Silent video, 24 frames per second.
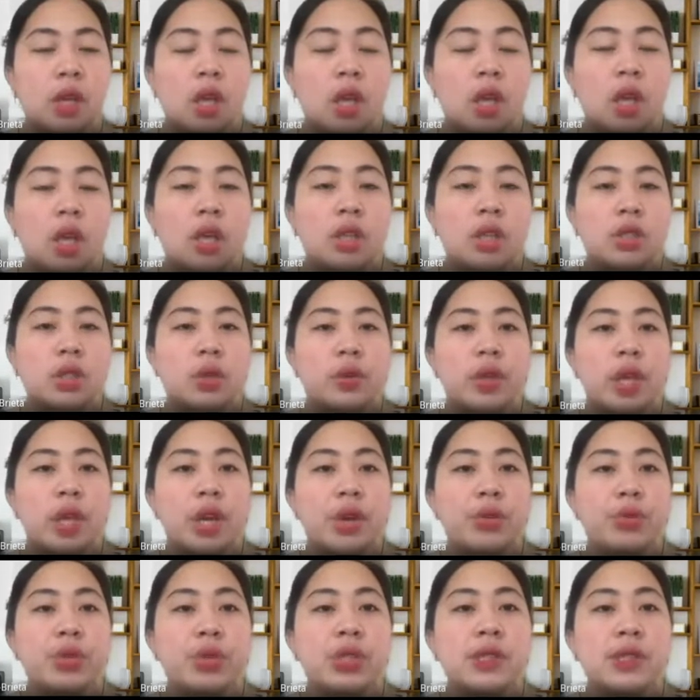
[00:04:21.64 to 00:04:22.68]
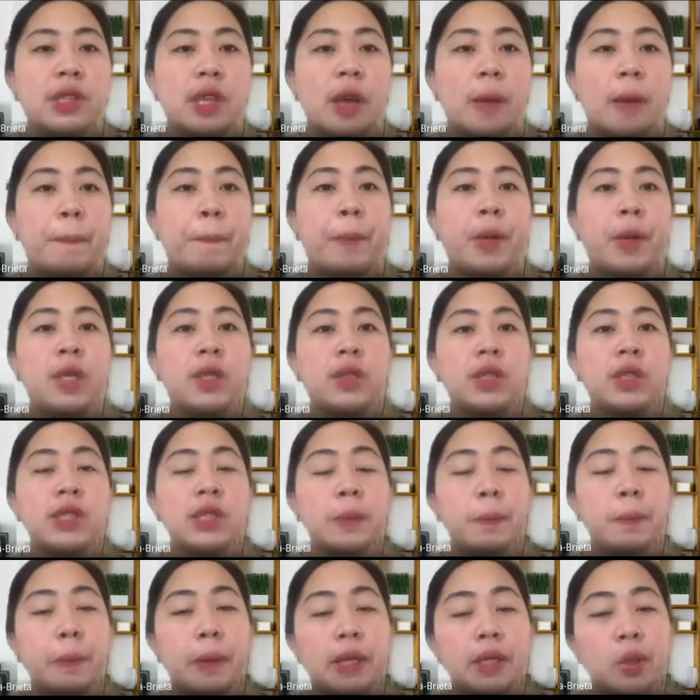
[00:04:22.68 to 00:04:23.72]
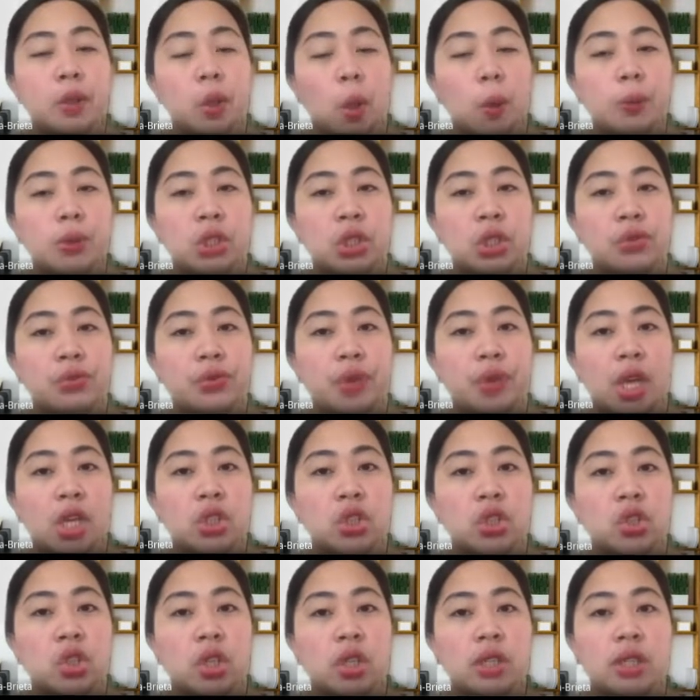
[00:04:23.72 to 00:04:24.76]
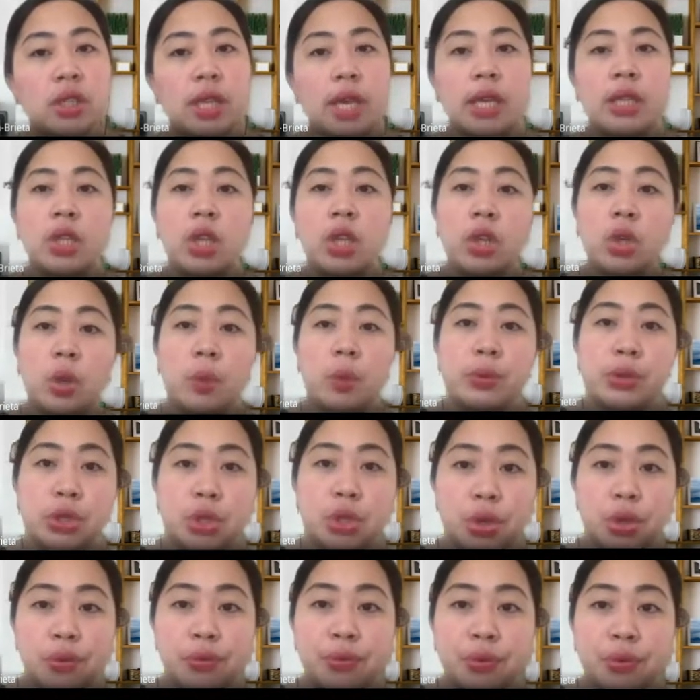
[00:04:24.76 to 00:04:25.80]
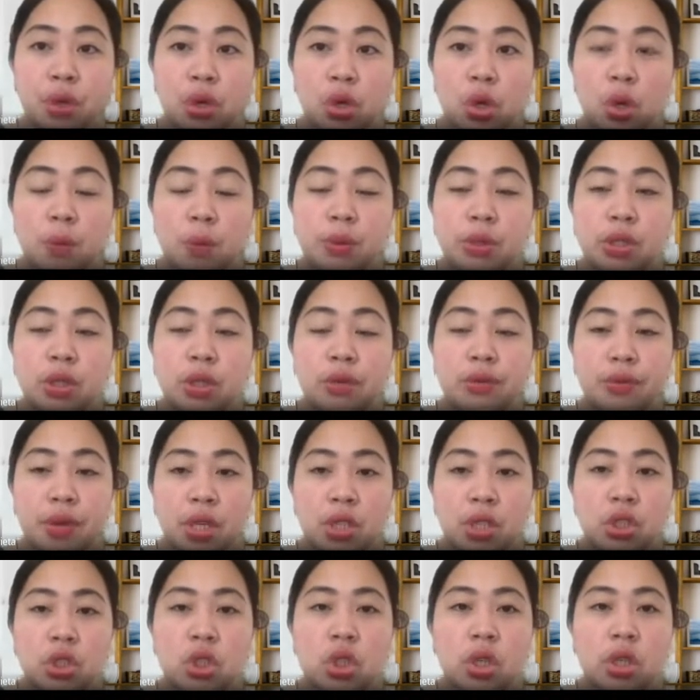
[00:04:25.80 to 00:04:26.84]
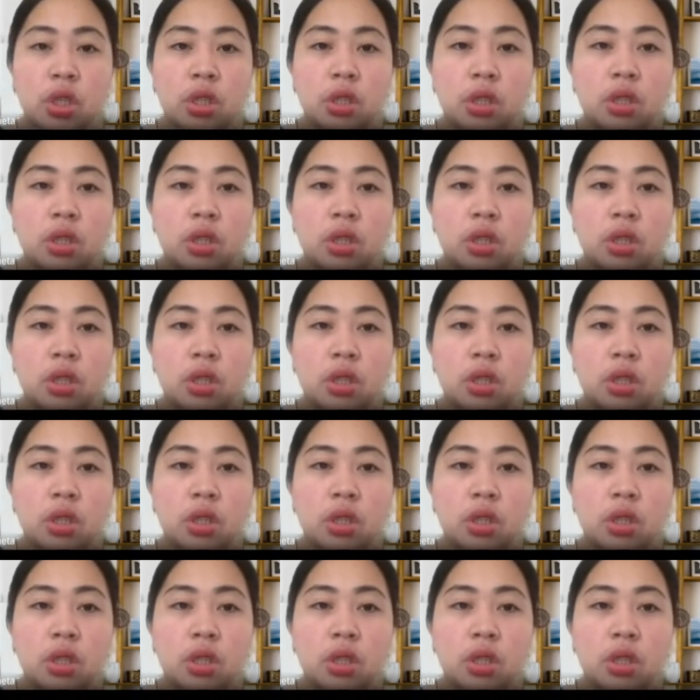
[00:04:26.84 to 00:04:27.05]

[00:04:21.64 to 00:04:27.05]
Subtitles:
So there is a participant observation and an observer observation.